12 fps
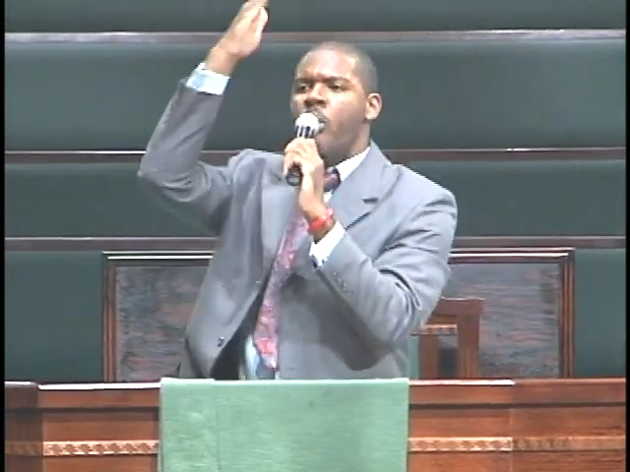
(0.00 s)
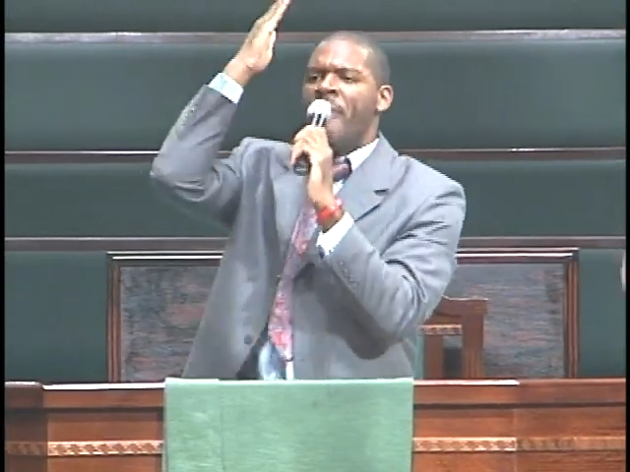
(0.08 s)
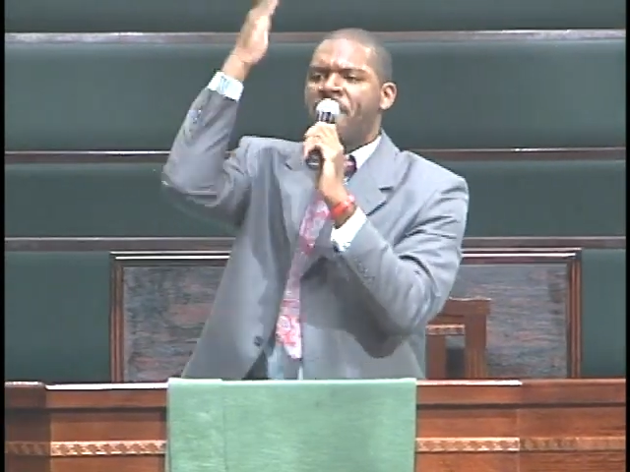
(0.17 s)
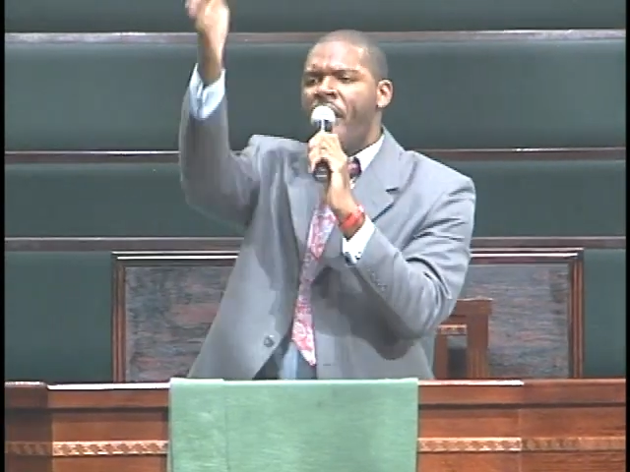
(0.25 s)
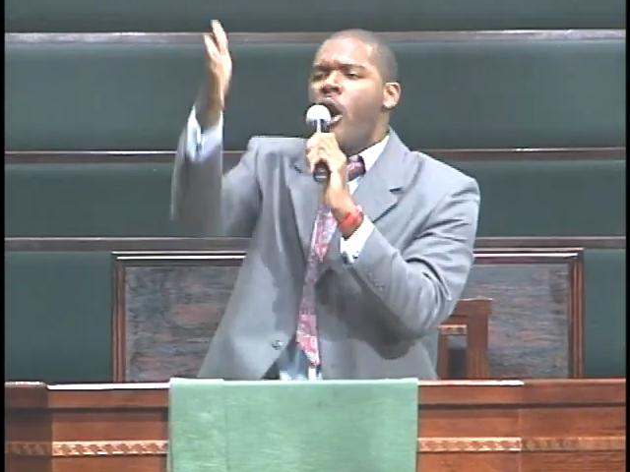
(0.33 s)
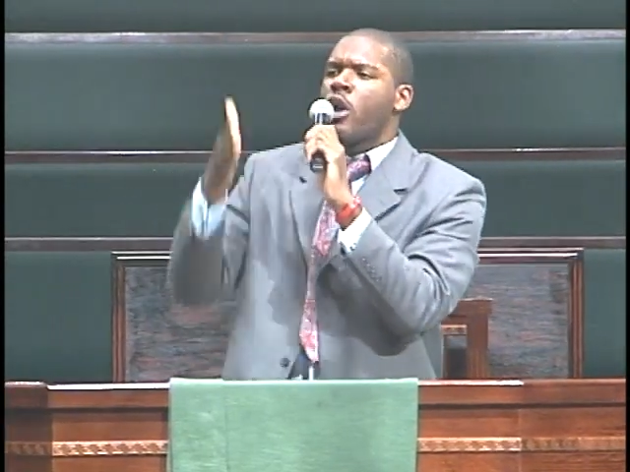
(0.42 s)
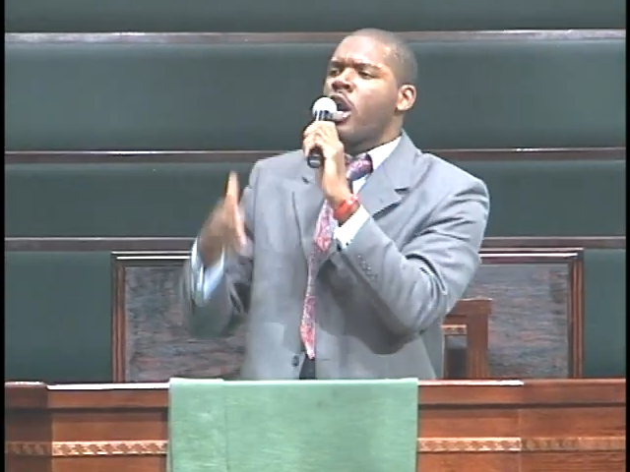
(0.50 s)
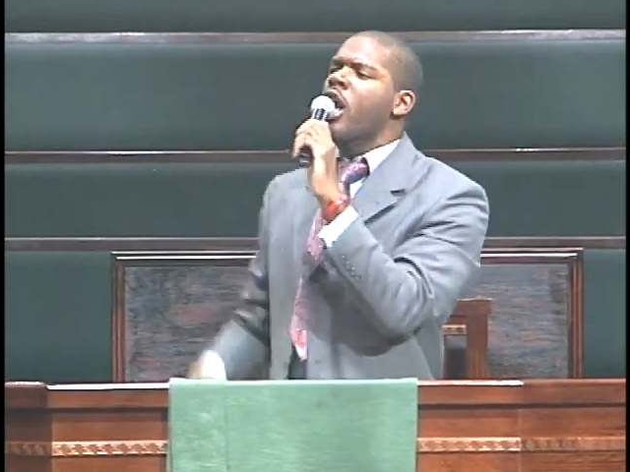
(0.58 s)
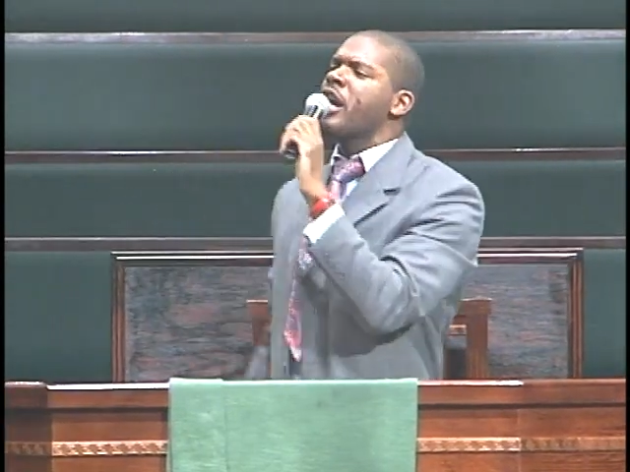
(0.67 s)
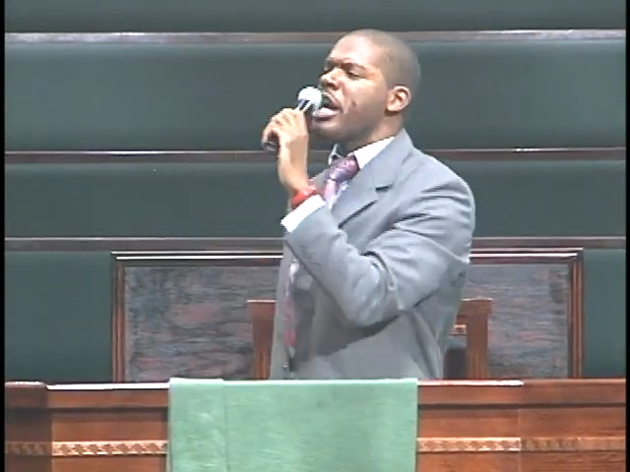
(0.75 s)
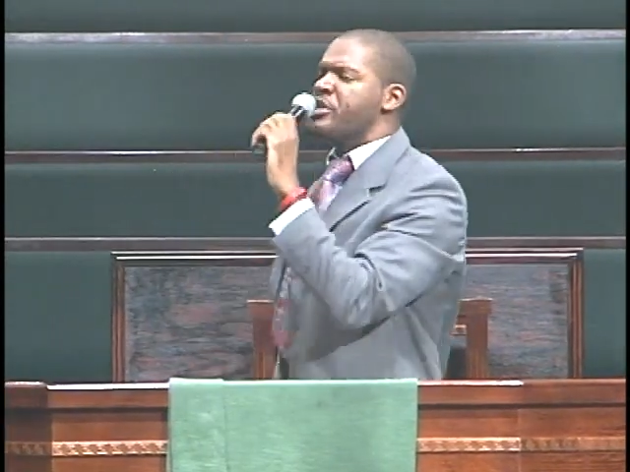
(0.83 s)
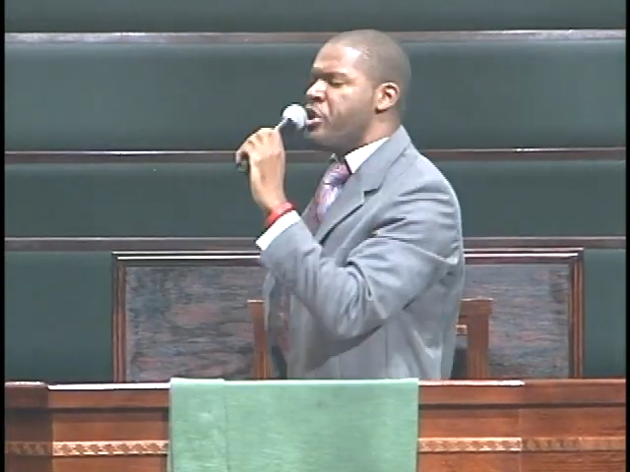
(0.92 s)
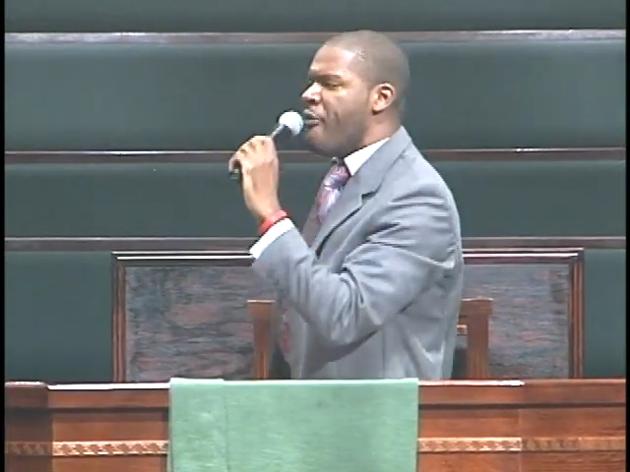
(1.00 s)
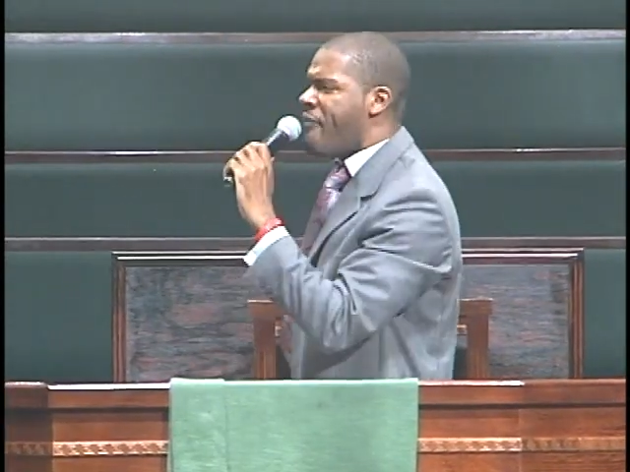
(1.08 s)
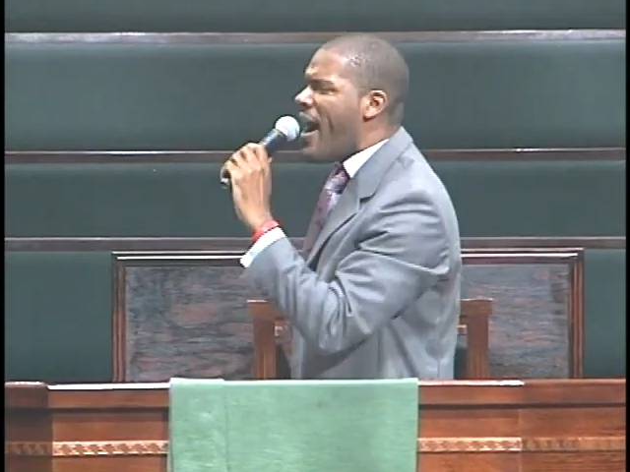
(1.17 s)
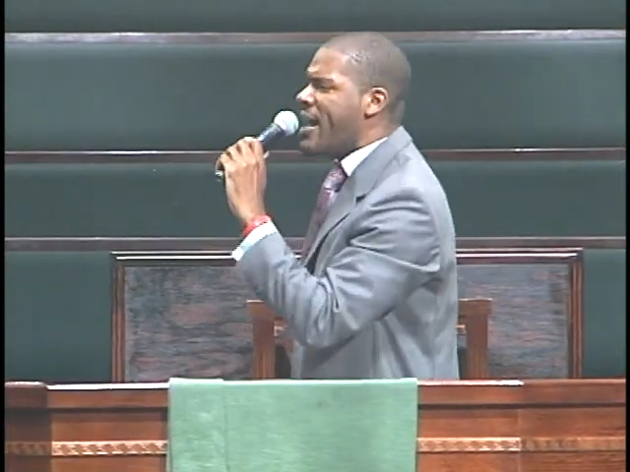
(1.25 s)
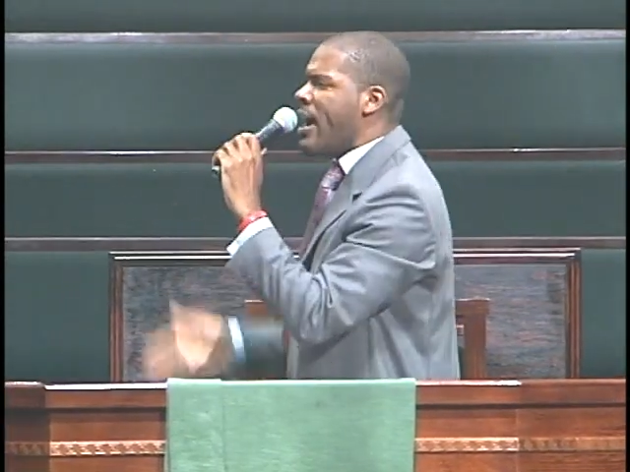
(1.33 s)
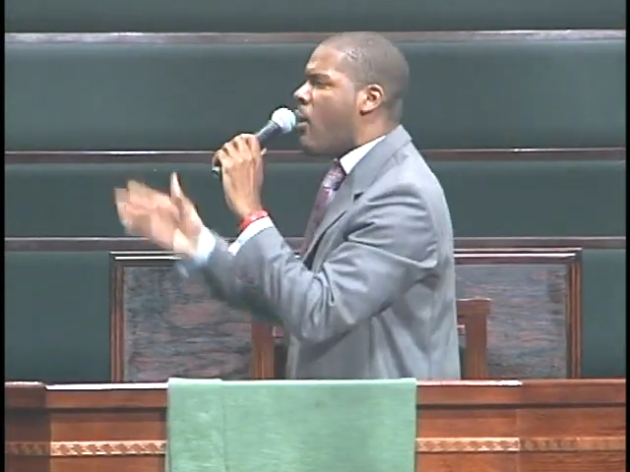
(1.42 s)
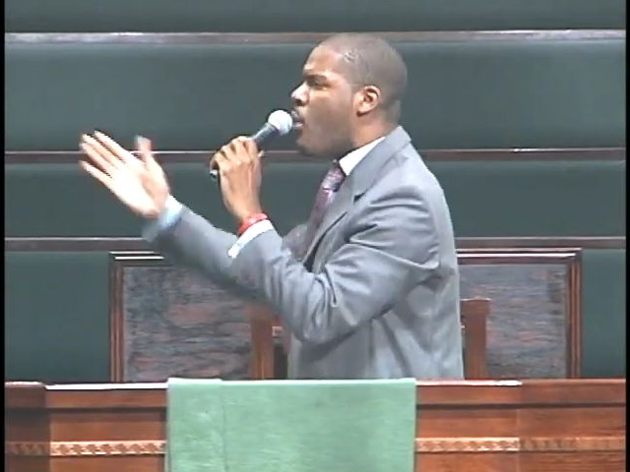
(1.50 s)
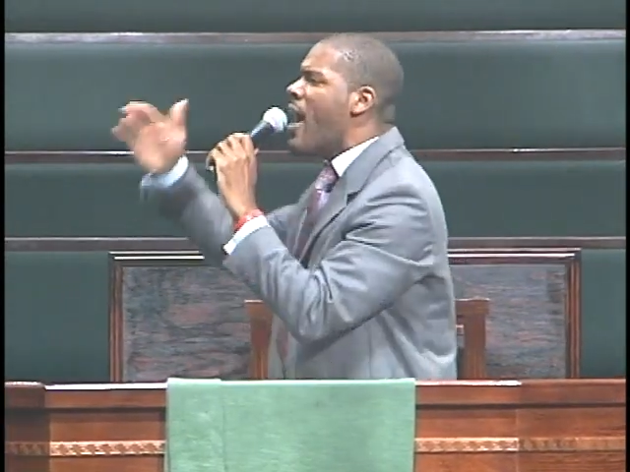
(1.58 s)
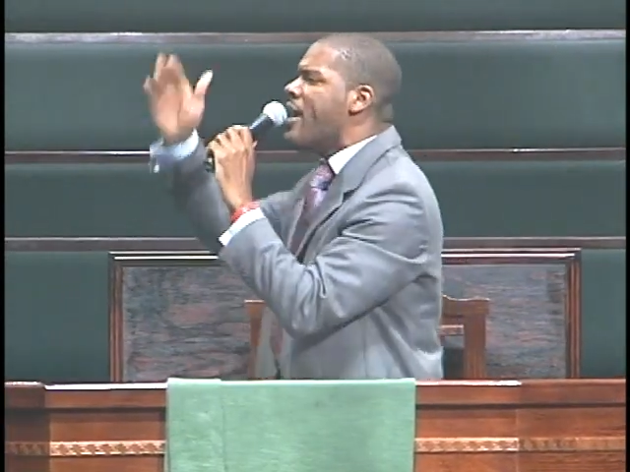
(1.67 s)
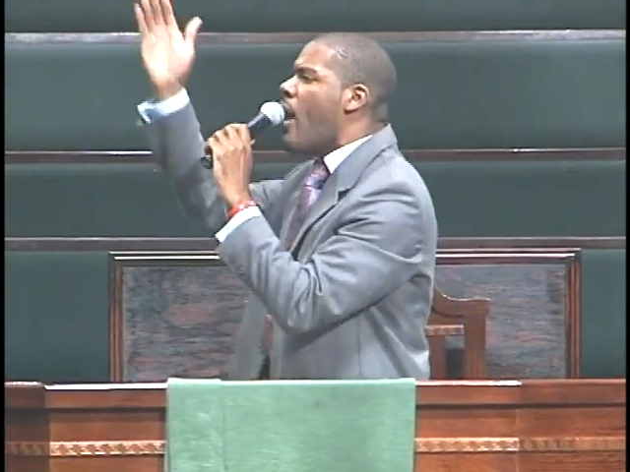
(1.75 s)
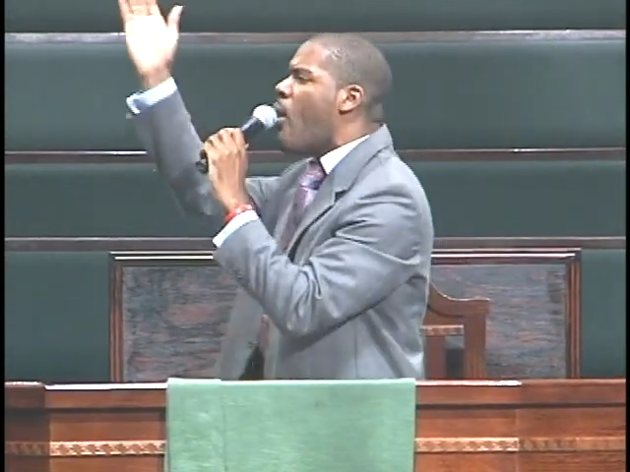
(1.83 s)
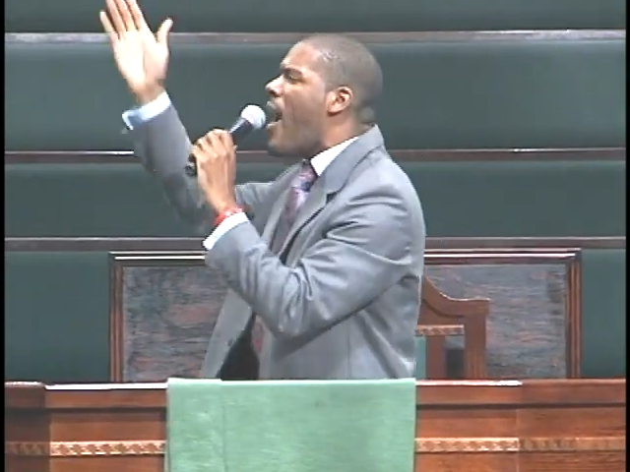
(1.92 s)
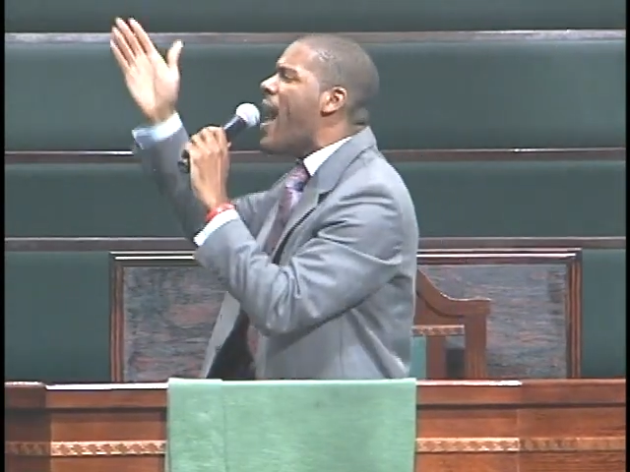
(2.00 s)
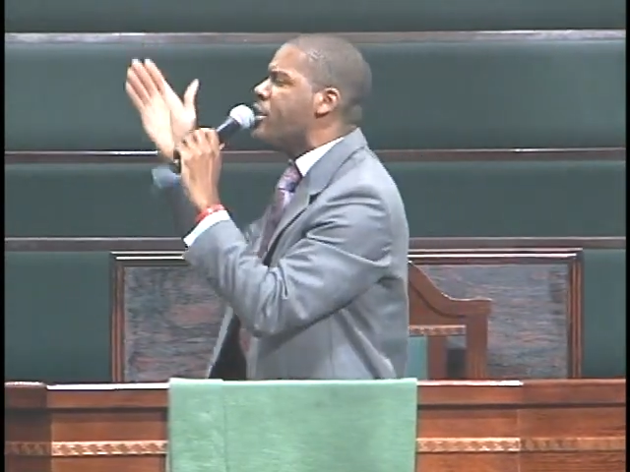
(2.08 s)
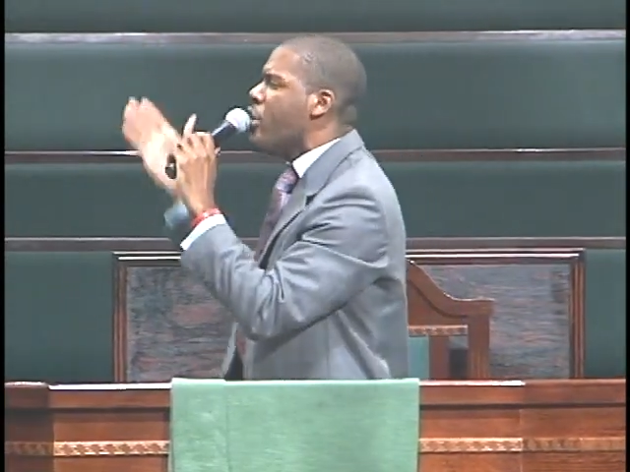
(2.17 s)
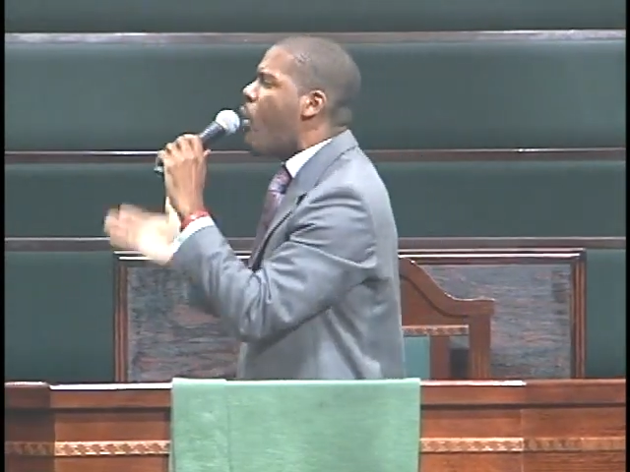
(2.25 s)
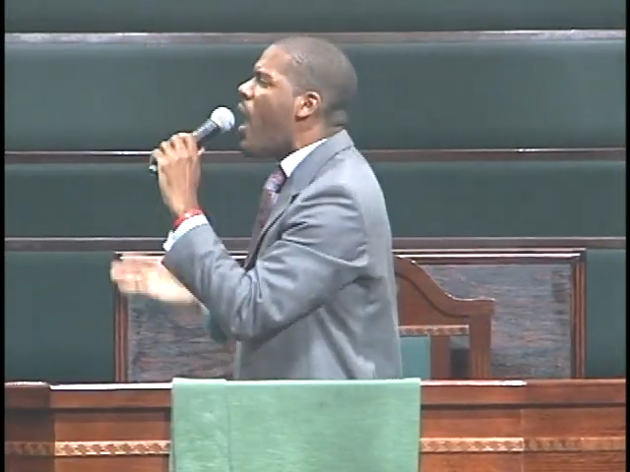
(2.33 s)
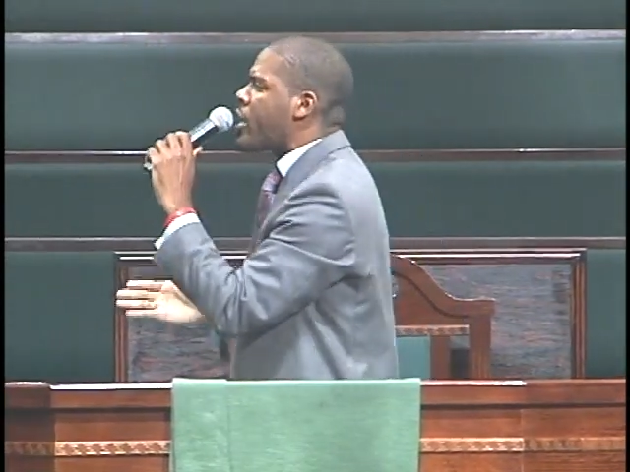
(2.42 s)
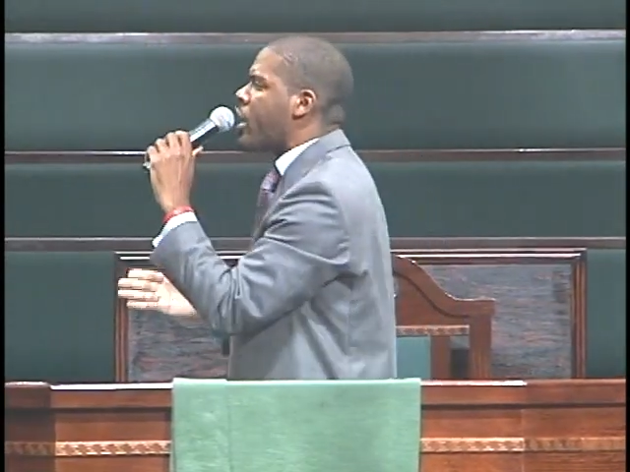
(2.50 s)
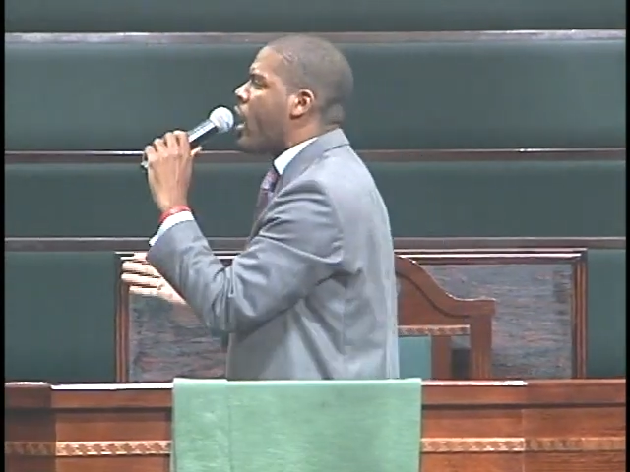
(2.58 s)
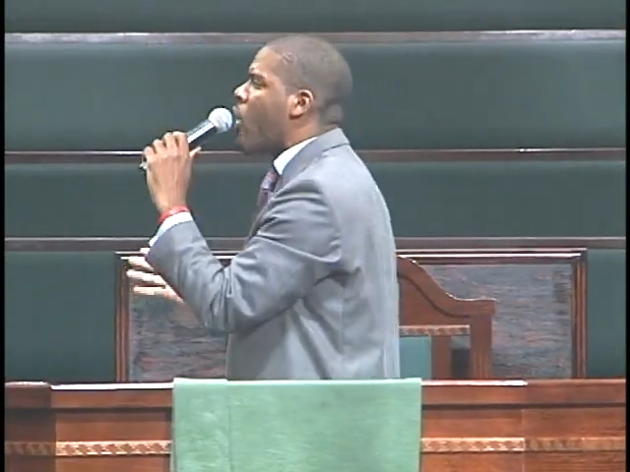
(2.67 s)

When folk look at you funny and wonder why you walking